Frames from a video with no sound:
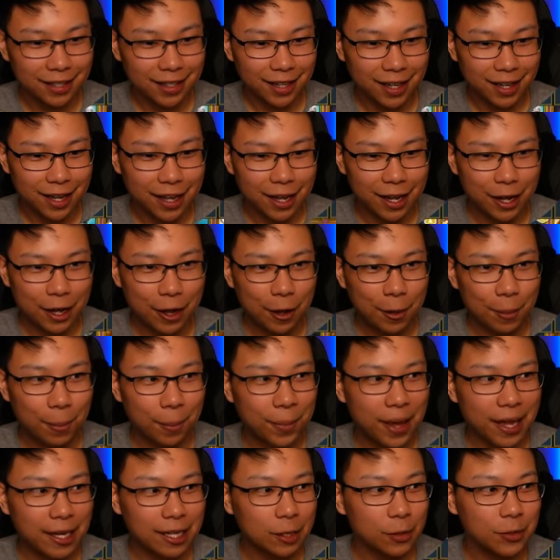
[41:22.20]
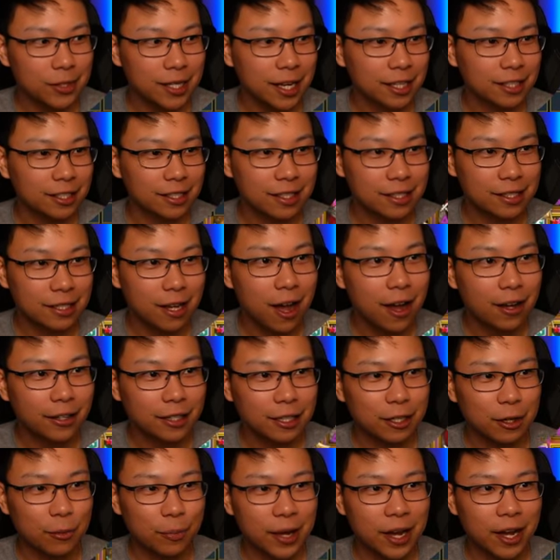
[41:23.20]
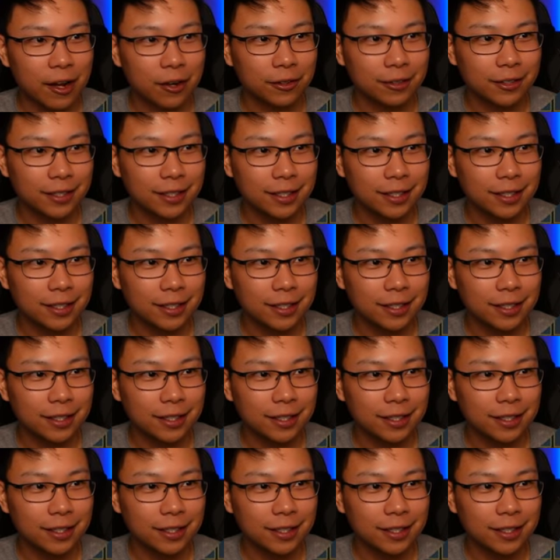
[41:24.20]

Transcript: Um, and he was actually talking about